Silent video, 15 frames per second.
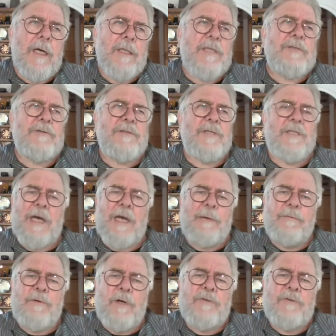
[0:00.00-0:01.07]
This was a time,
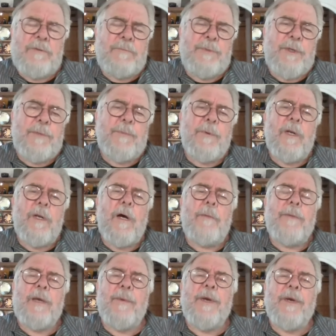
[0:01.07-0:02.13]
of course, when people are
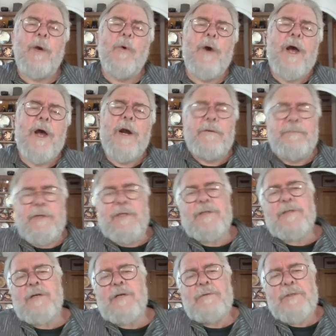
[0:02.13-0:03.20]
becoming aware of the
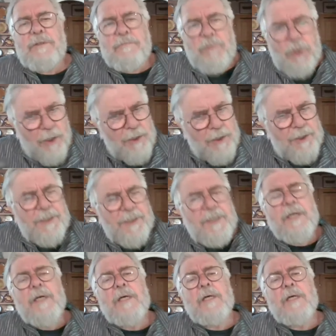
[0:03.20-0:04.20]
discoveries of geology,